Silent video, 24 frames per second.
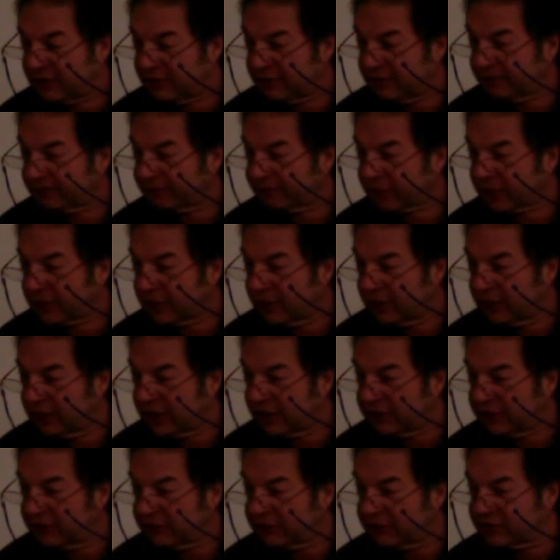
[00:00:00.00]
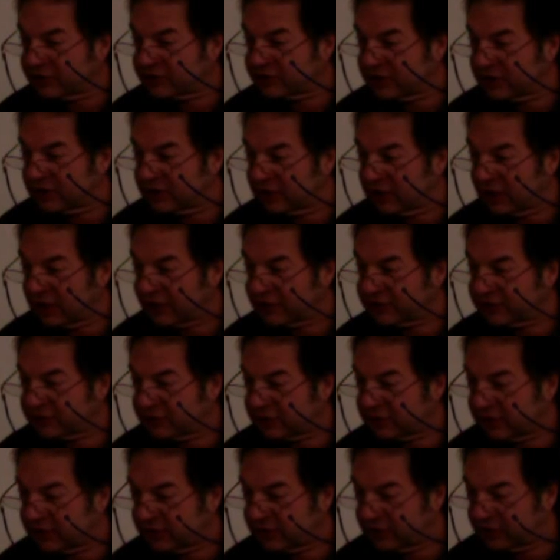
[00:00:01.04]
and you can see the lines,
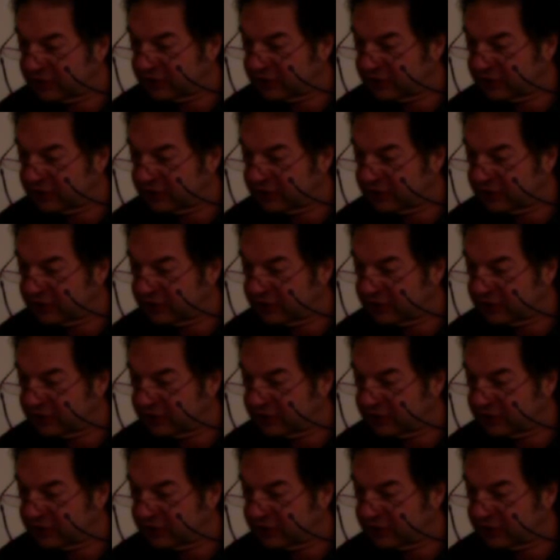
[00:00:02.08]
the